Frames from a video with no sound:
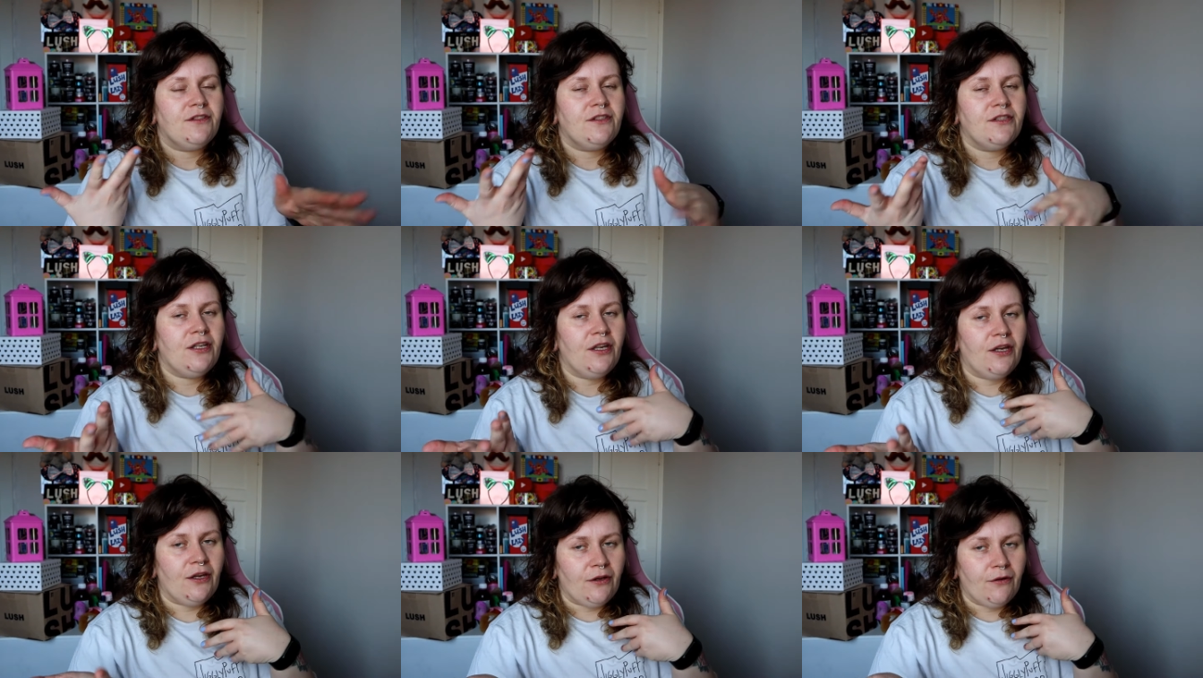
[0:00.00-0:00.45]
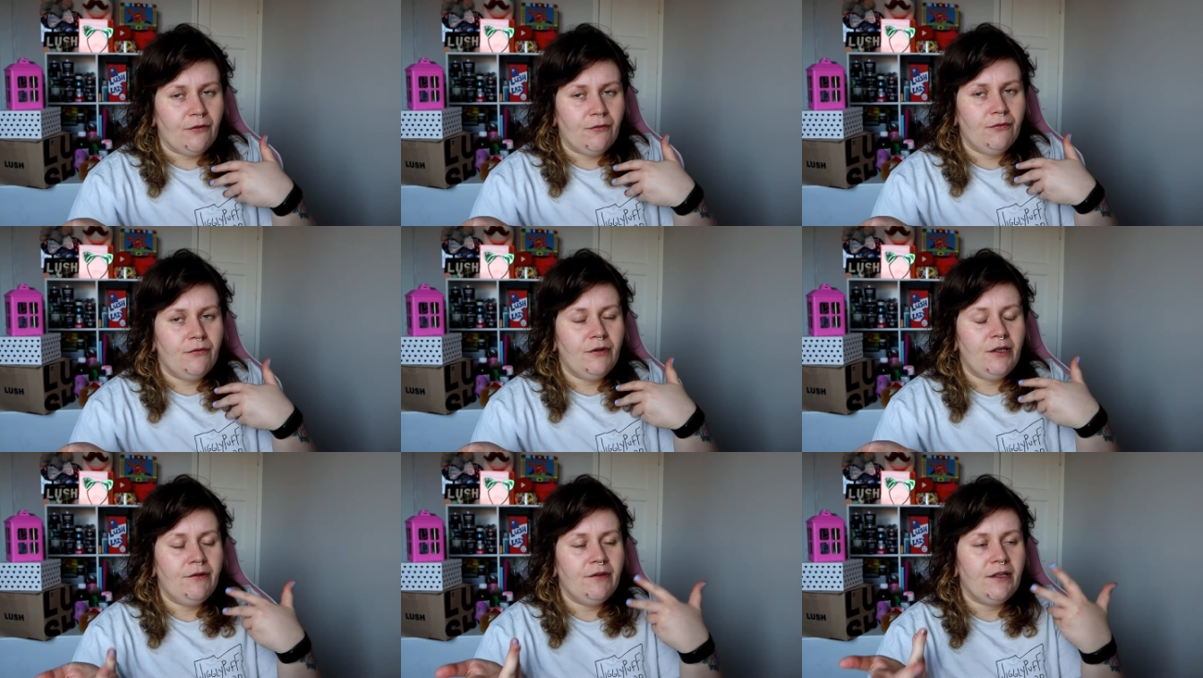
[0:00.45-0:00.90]
two
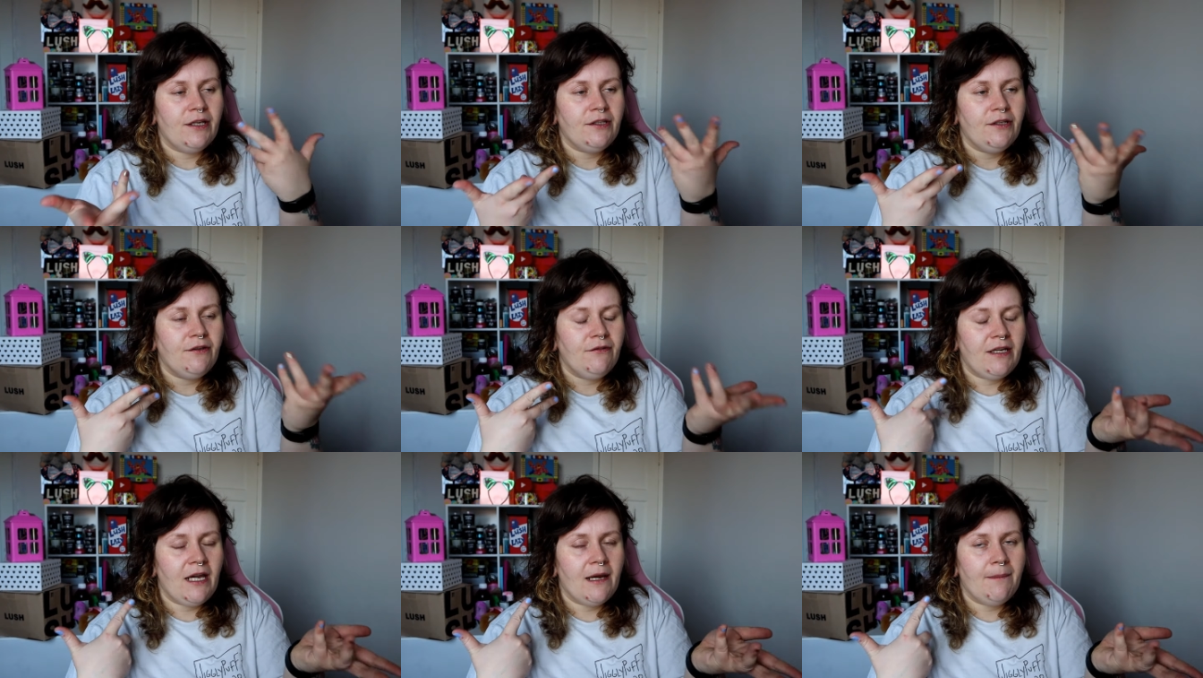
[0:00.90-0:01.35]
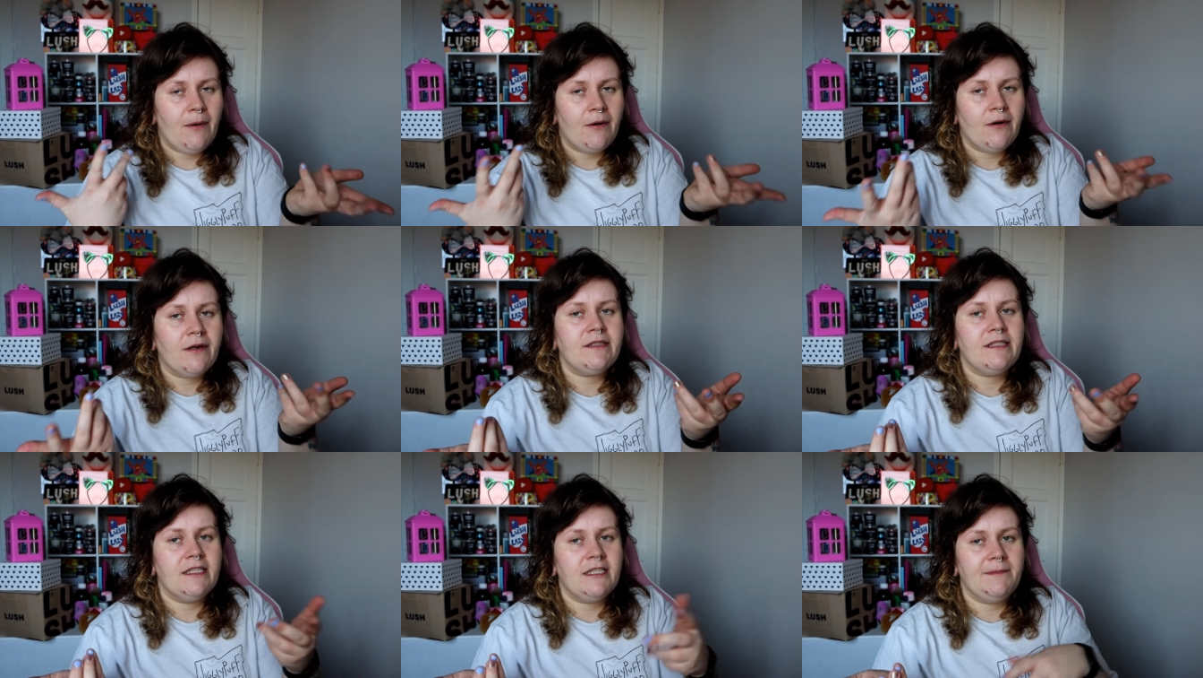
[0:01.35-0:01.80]
Lunar New Year
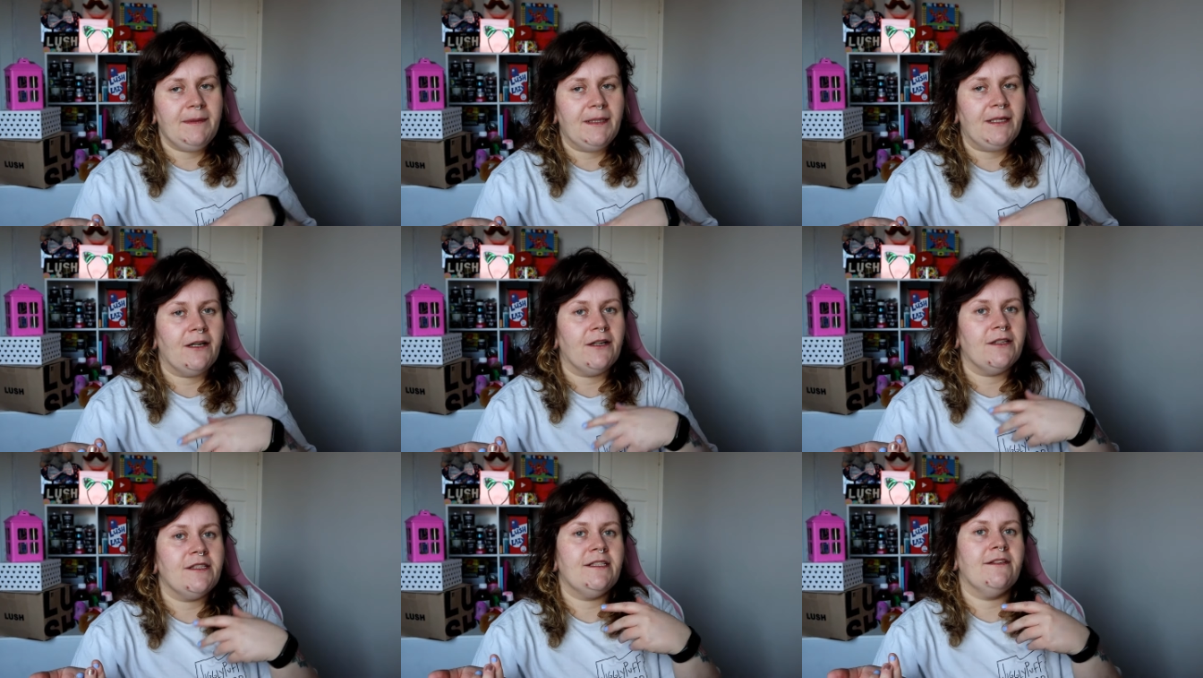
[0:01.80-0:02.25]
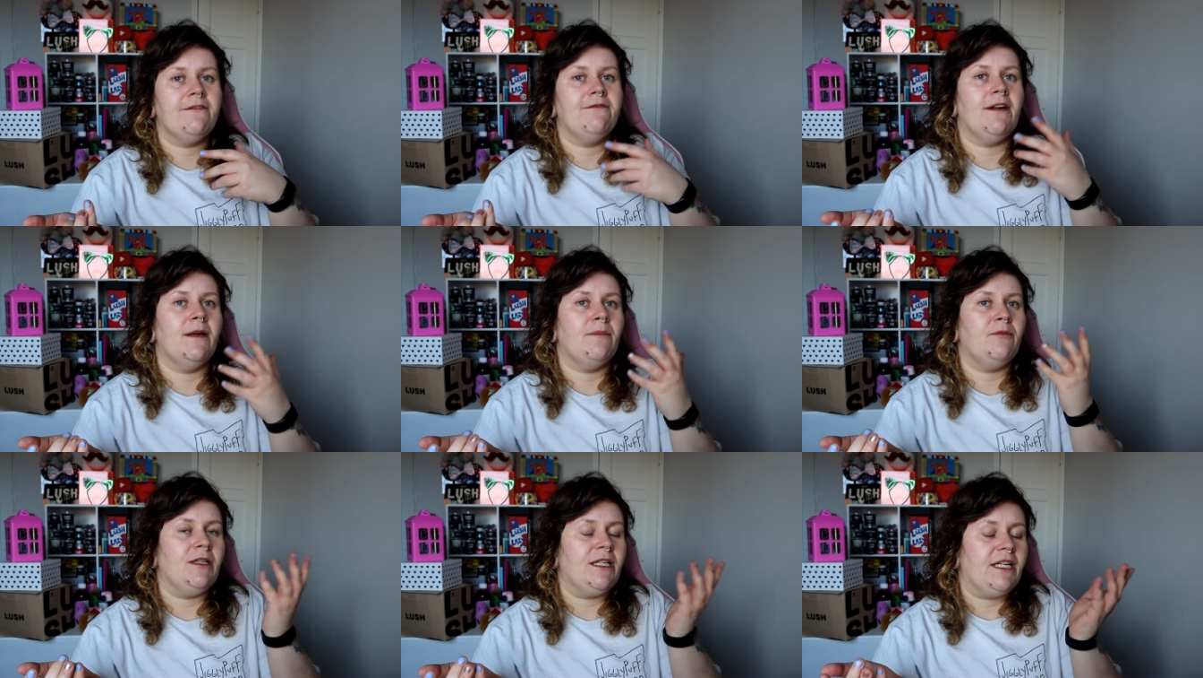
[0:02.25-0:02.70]
boxes because the
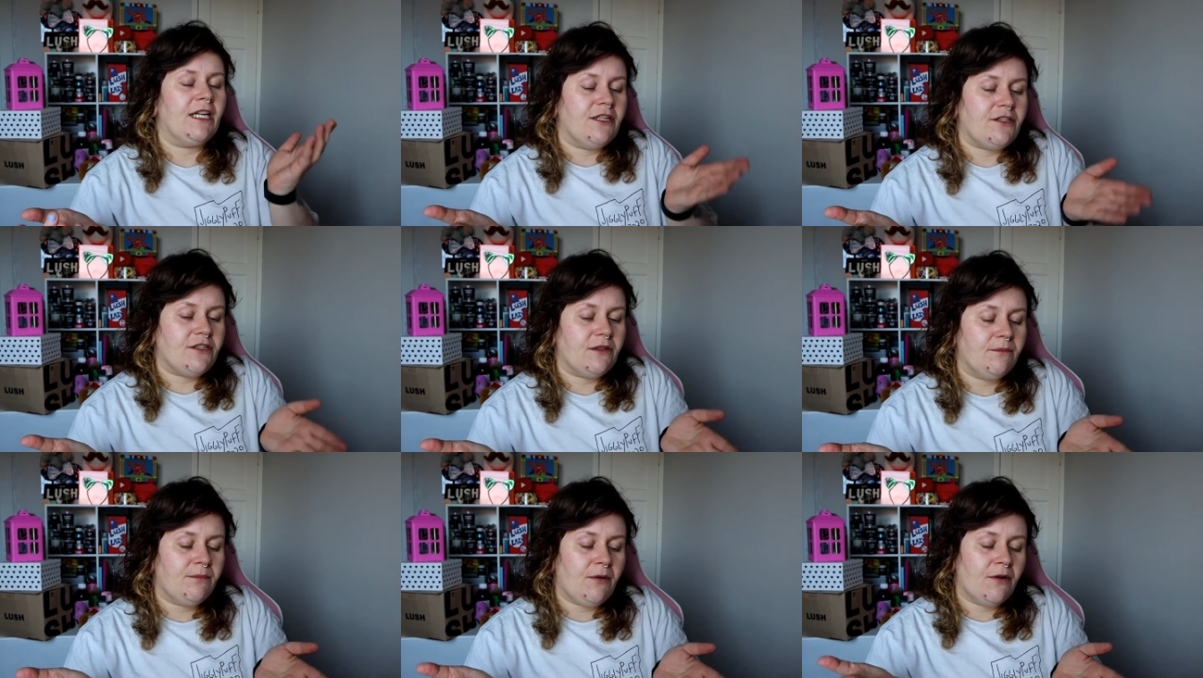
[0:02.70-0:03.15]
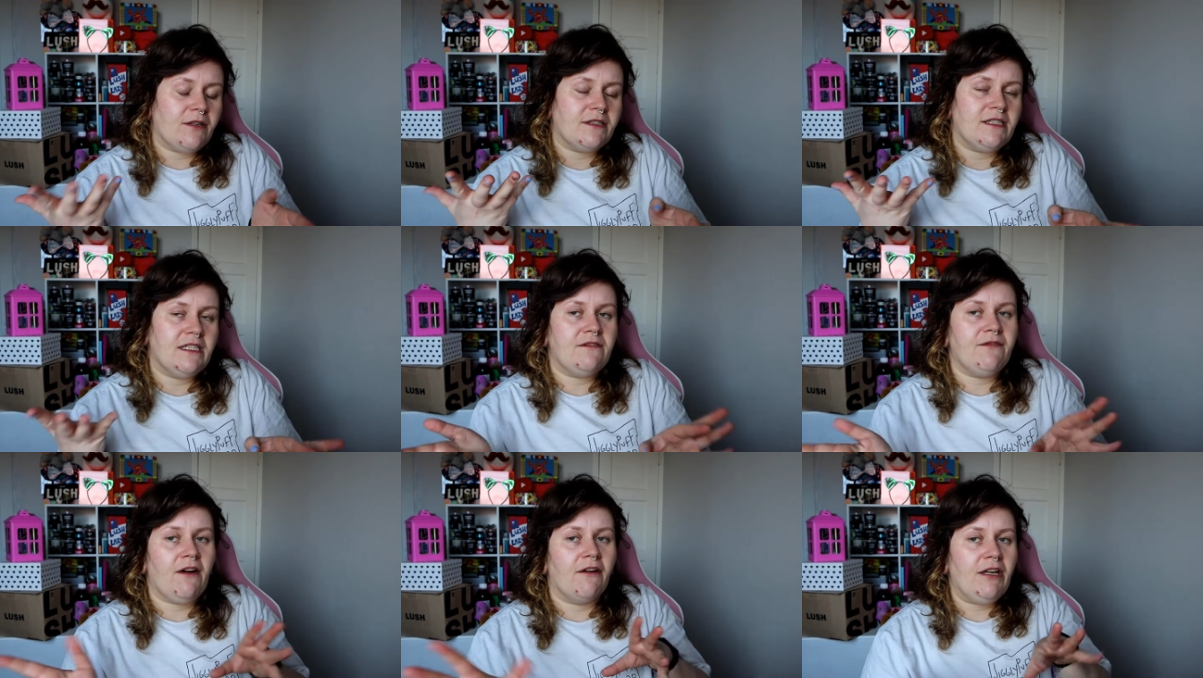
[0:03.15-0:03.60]
February kitchen
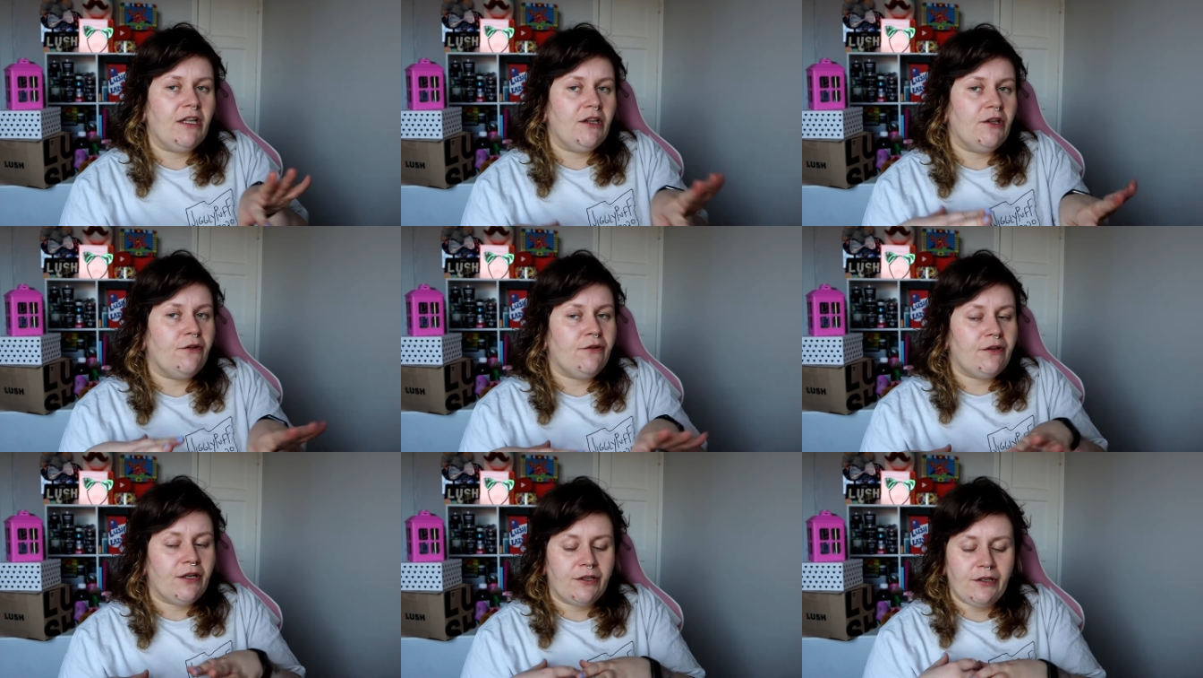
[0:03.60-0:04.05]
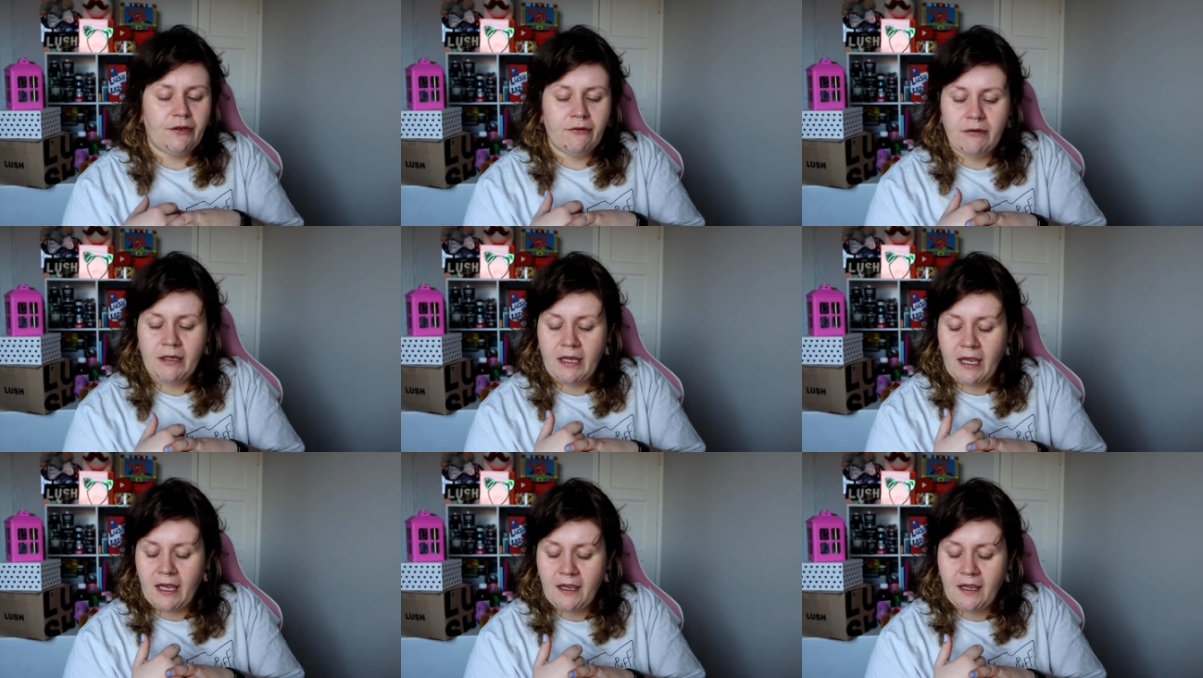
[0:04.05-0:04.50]
box is very Lunar New
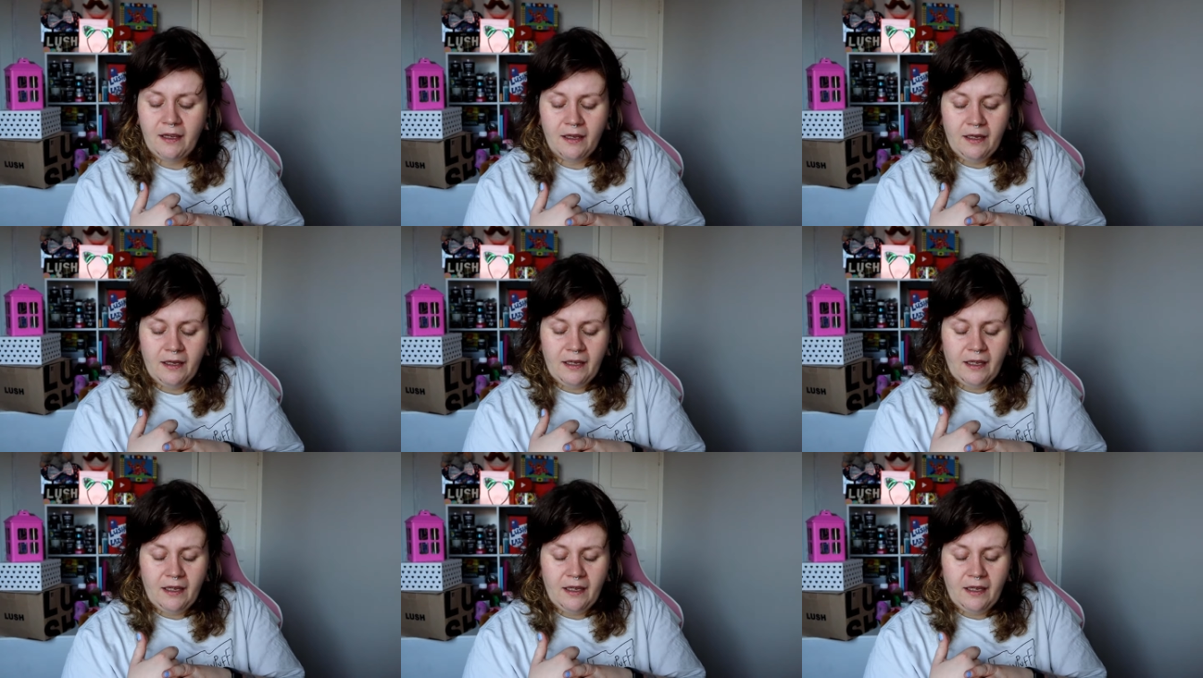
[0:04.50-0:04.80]
Year.